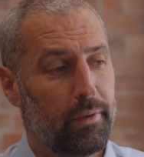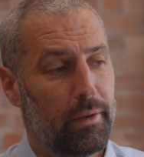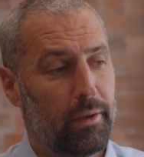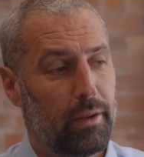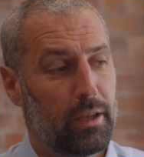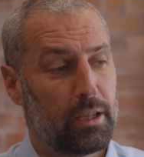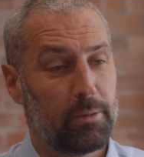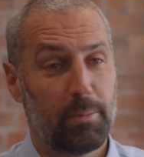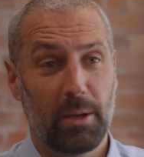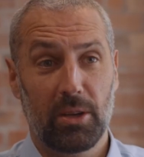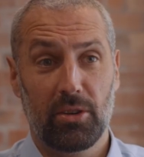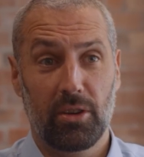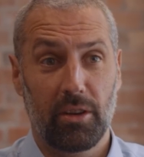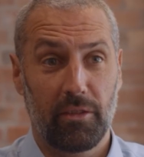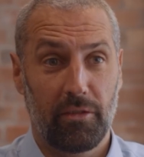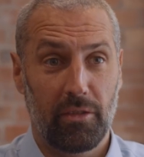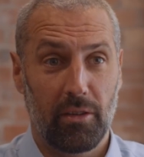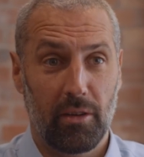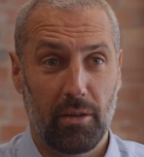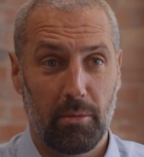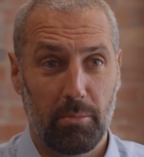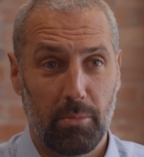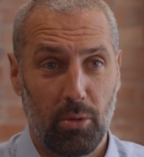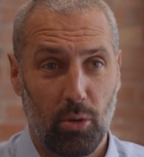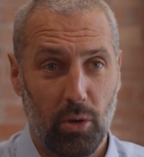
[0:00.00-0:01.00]
especially
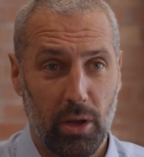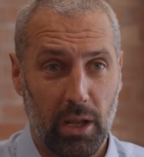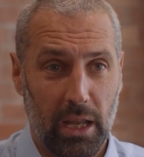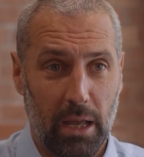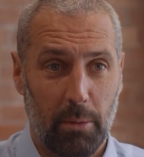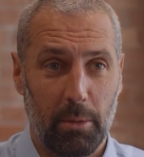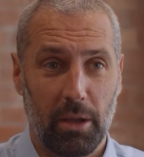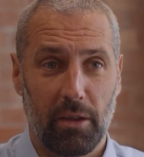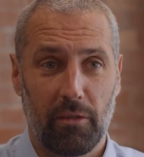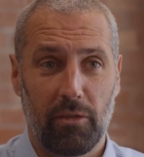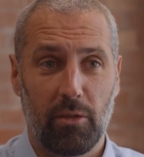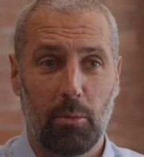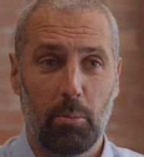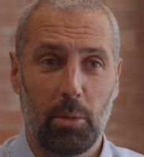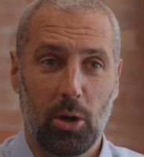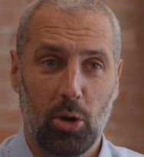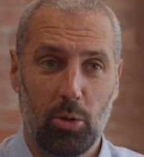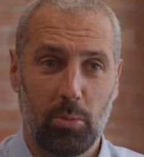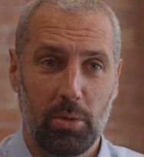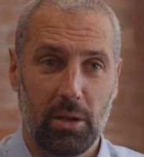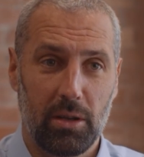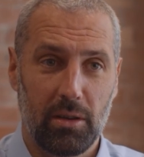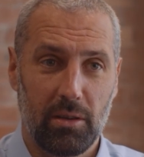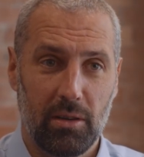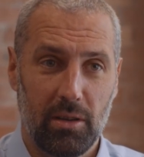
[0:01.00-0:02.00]
for a boy coming from
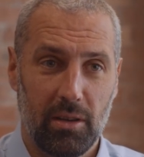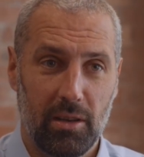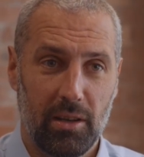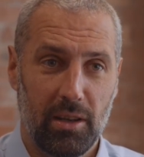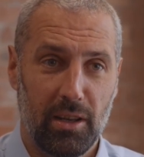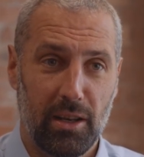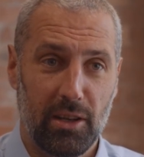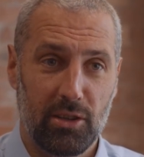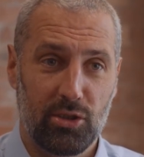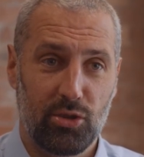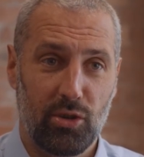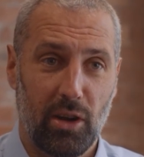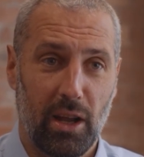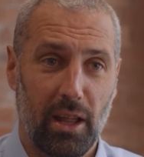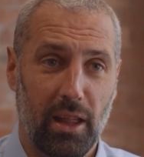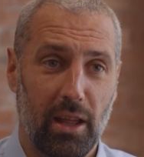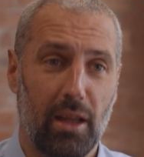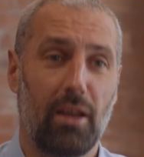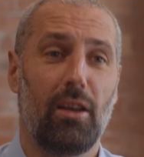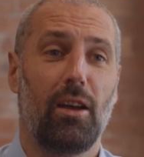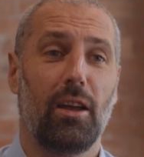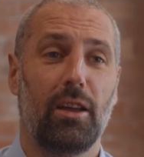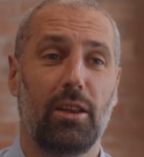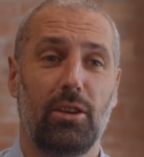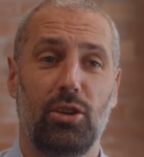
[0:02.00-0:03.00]
Melbourne in Australia,
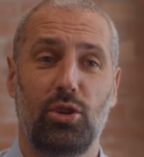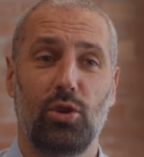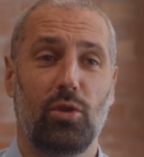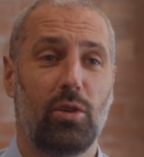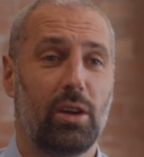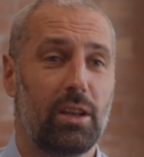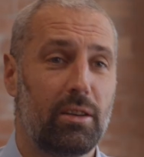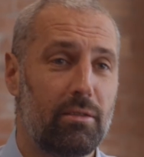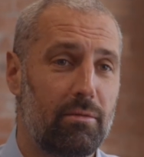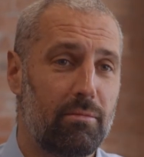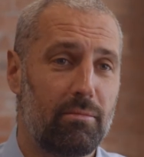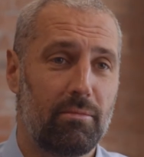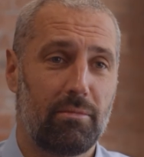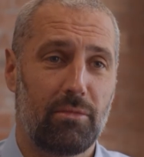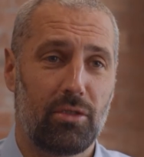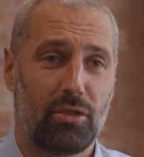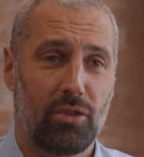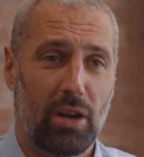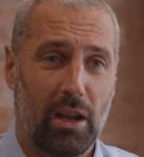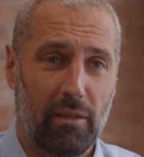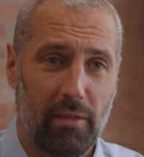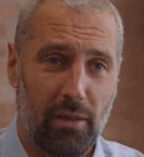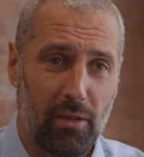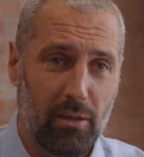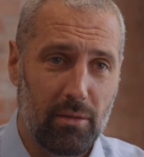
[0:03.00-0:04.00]
I enjoyed
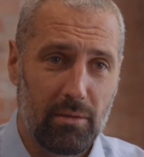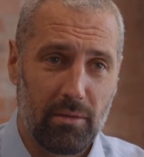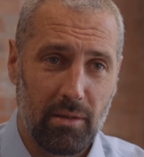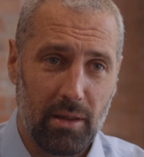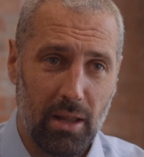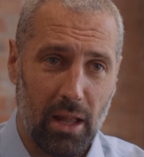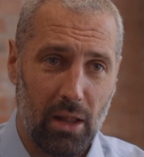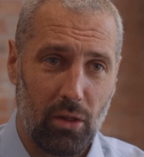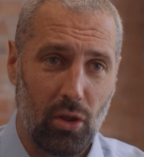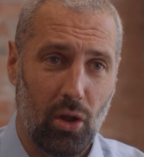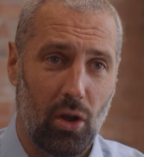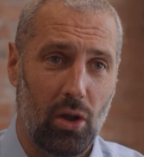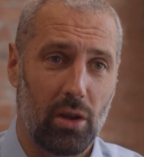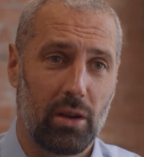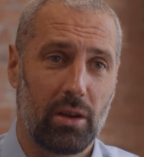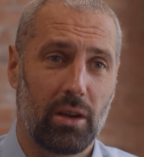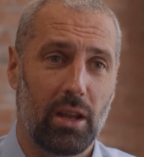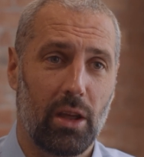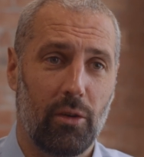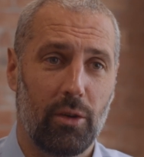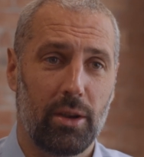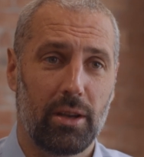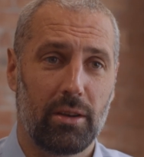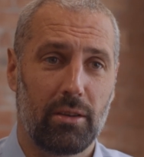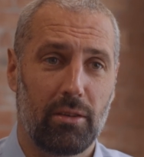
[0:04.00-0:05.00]
travel a lot,
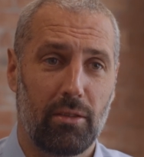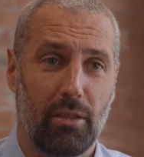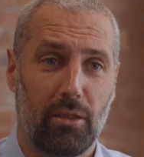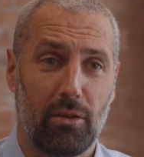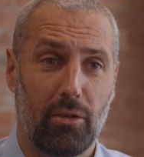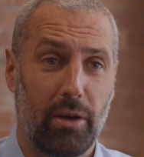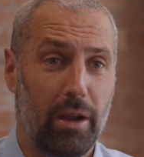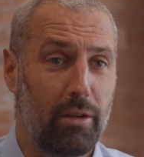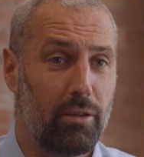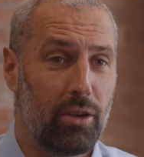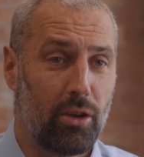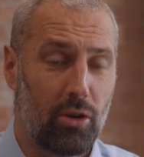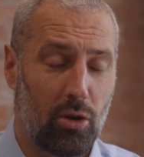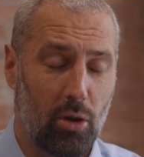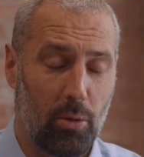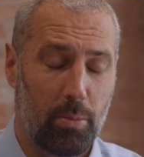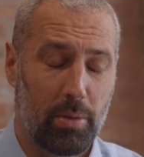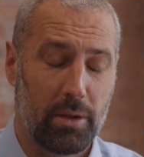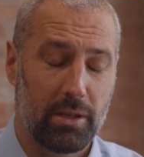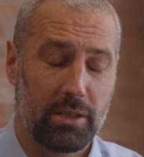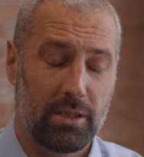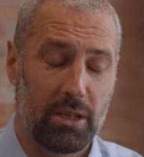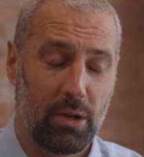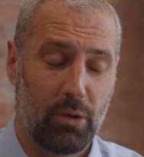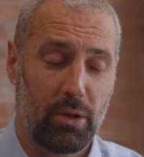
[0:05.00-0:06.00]
going throughout Europe
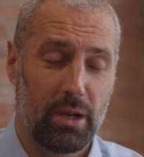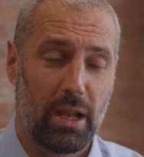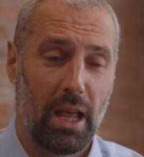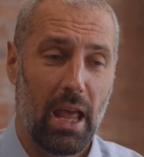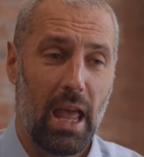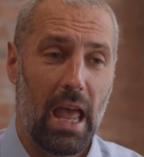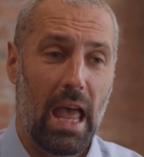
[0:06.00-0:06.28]
and so on.